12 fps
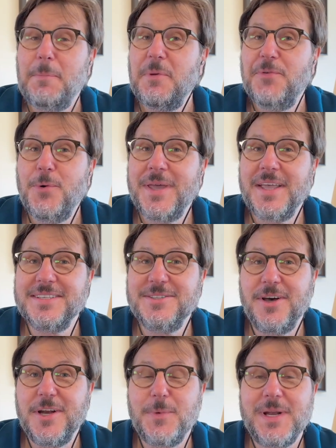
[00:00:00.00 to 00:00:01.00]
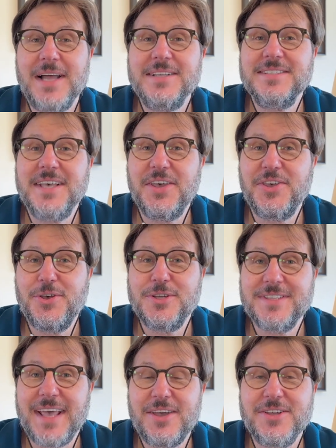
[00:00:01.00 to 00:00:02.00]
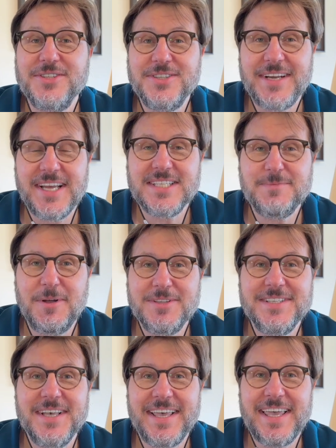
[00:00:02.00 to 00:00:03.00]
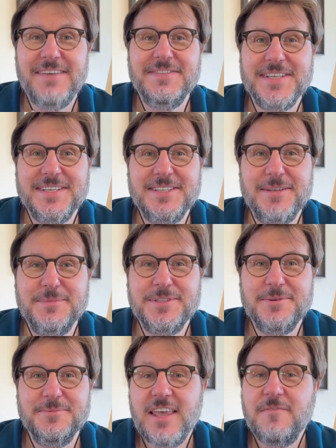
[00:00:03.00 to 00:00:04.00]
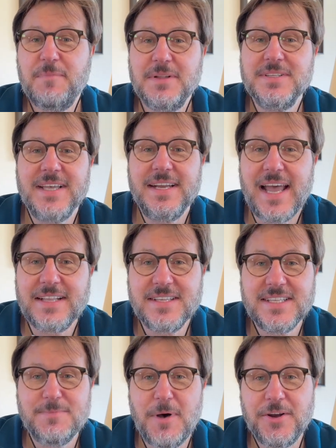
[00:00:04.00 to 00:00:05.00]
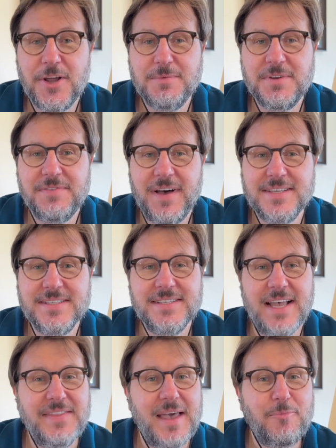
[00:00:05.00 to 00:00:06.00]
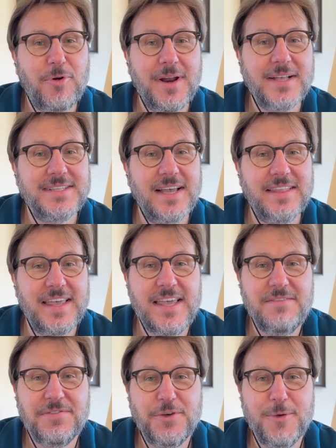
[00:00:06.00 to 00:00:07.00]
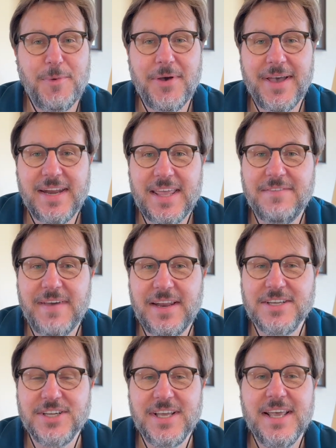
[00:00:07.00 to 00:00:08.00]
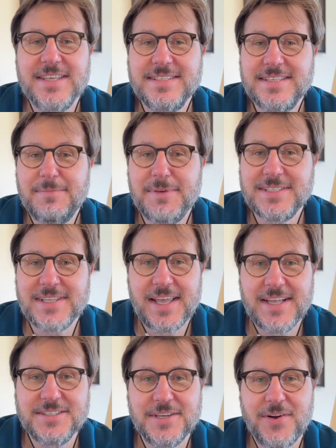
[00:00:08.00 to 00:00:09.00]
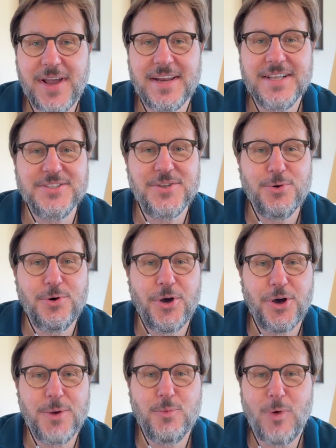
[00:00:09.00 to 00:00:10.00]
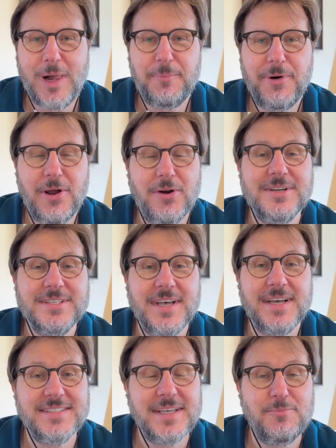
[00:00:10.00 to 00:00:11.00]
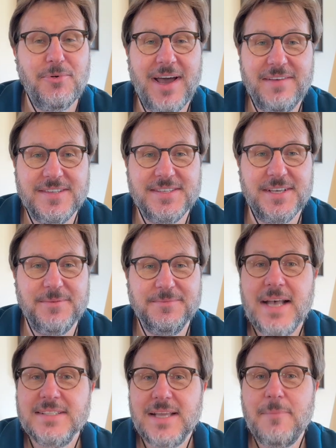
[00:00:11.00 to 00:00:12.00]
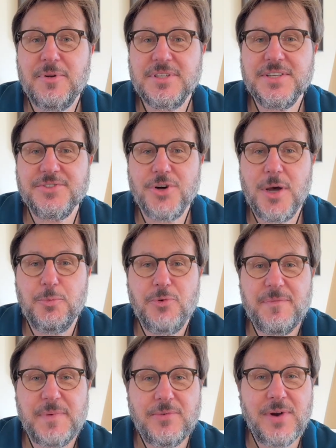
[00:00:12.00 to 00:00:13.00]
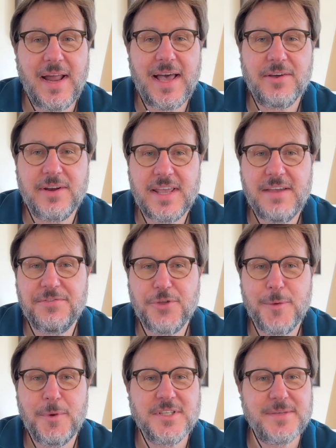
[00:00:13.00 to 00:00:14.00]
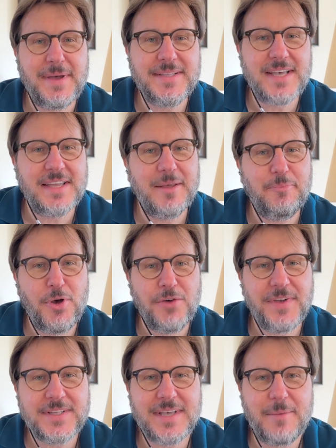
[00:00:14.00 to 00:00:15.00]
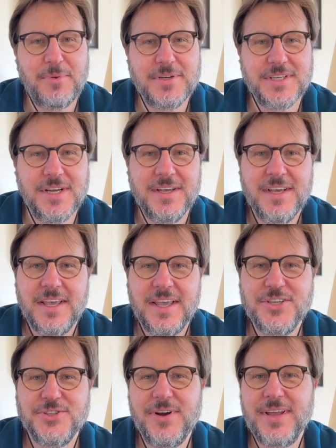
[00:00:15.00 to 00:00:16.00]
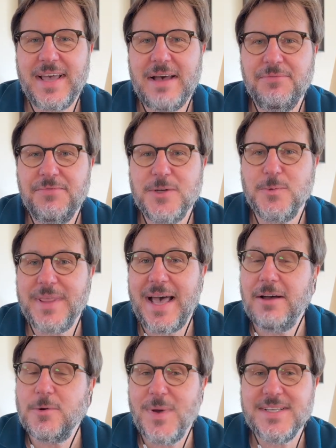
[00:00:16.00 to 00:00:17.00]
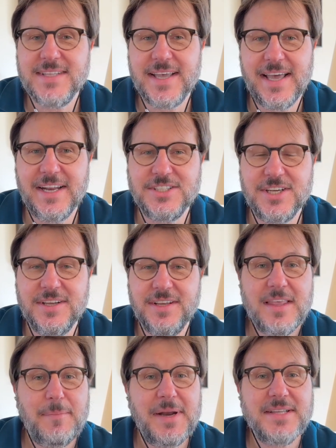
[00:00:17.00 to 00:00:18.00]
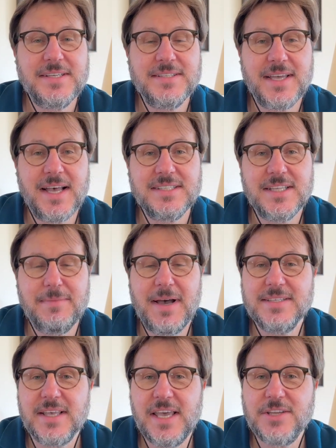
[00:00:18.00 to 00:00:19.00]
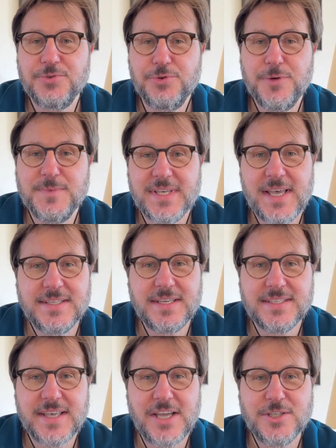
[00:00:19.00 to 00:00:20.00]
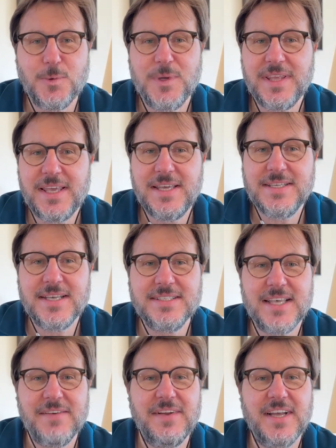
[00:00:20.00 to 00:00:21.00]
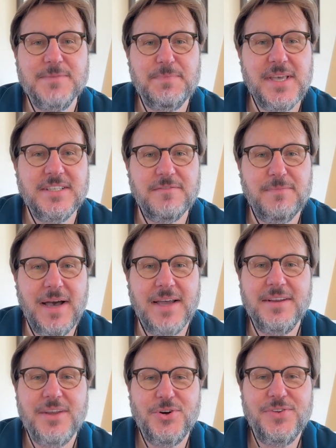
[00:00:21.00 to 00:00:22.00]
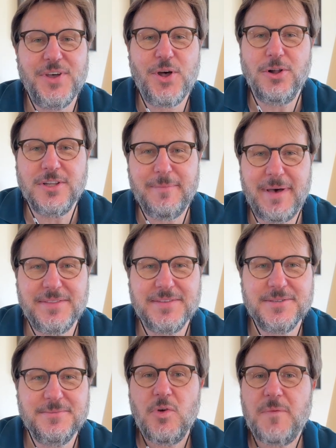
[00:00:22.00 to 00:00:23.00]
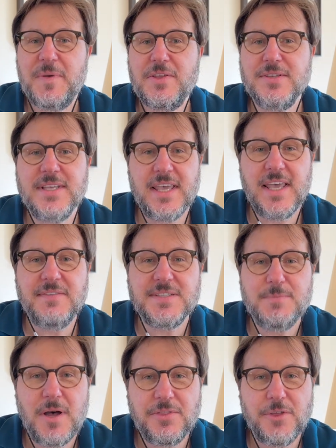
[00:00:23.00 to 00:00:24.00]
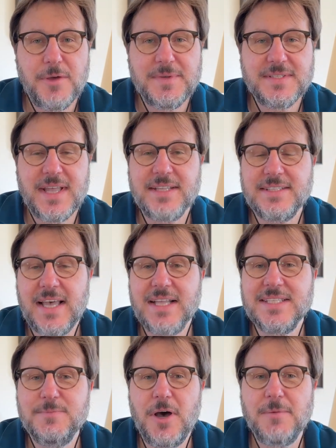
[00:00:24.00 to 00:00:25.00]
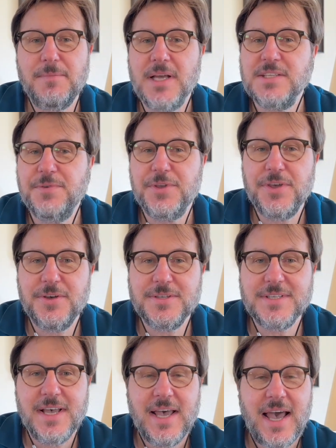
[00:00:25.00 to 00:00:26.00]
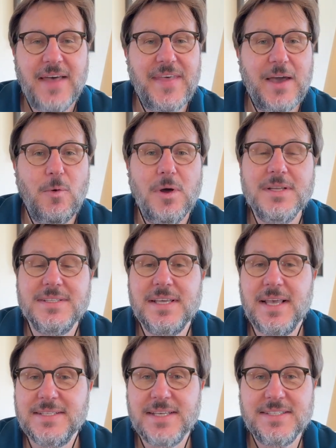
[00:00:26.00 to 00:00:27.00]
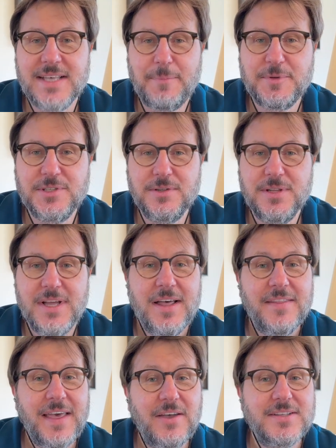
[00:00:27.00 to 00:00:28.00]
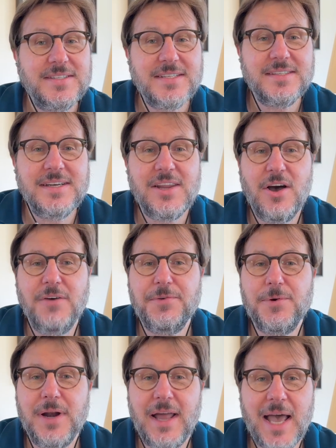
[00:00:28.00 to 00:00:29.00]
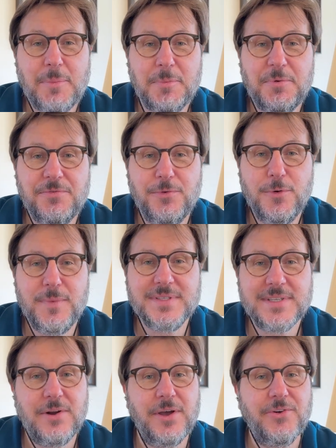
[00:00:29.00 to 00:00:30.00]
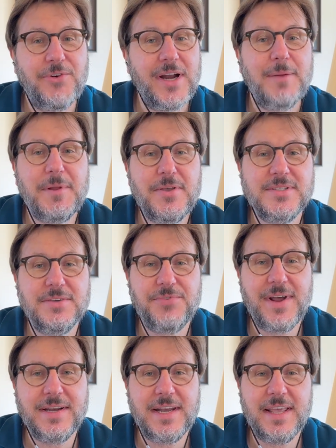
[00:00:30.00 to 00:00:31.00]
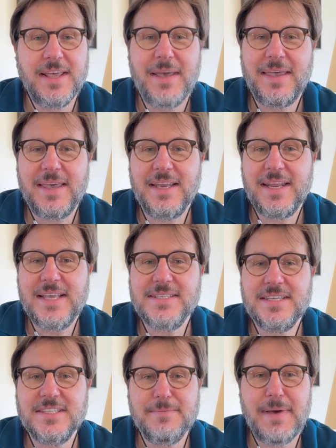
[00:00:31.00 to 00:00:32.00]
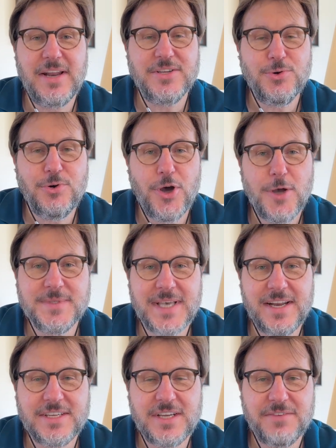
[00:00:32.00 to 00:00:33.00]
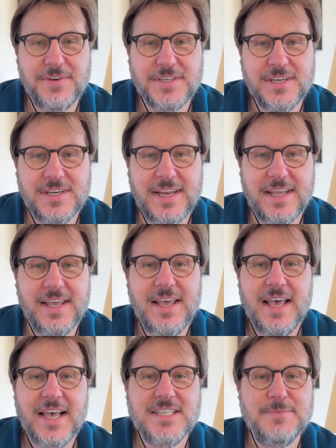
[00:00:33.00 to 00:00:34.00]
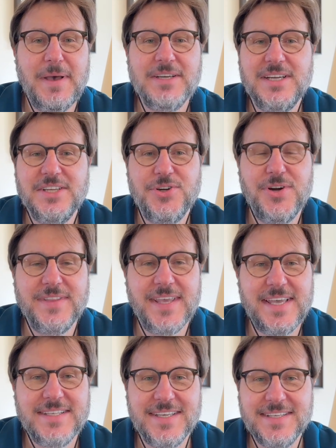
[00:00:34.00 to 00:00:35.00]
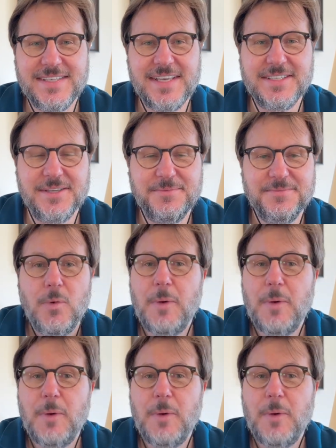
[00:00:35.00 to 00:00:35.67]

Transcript: But before we get started, we'd like to say a huge thank you to today's sponsor, Eve Systems. Eve builds connected smart home devices, and their products like the Eve Thermo and Eve Energy seamlessly integrate into your home while prioritizing privacy. As temperatures drop, we've been relying on Eve Thermo to maintain the perfect temperature, ensuring comfort without wasting energy. The ability to customize each room's heating schedule with ease has given us peace of mind during the colder months. We've been using Eve smart thermostats and smart plugs for years, and their quality is exceptional. They consistently offer reliable performance and are incredibly user-friendly, making it easy to manage your home's energy efficiently, especially during the heating season.